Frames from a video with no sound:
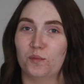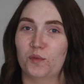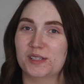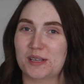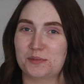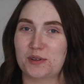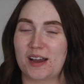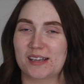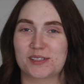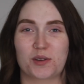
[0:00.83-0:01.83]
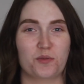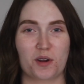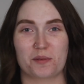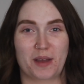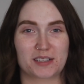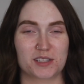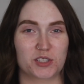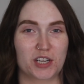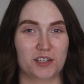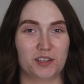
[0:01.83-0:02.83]
What is up, you guys? Welcome back to the
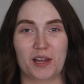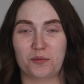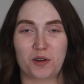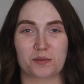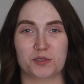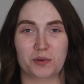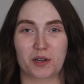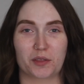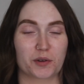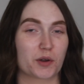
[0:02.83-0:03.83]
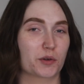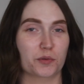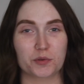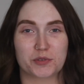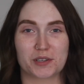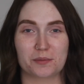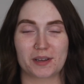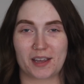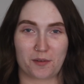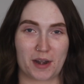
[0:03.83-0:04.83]
channel and welcome to another
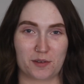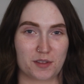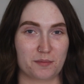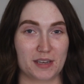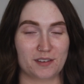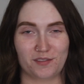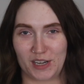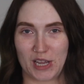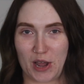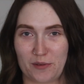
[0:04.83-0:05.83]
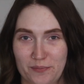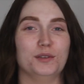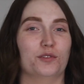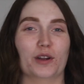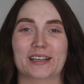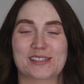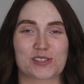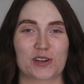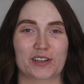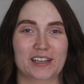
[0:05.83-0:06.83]
gruesome Get Ready With Me video. Before I get
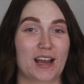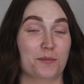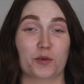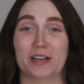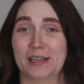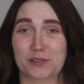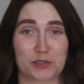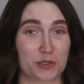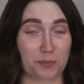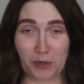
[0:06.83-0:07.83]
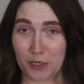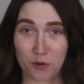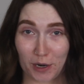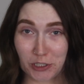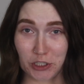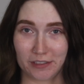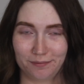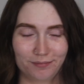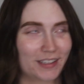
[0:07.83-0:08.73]
started, I'm going to answer your burning question.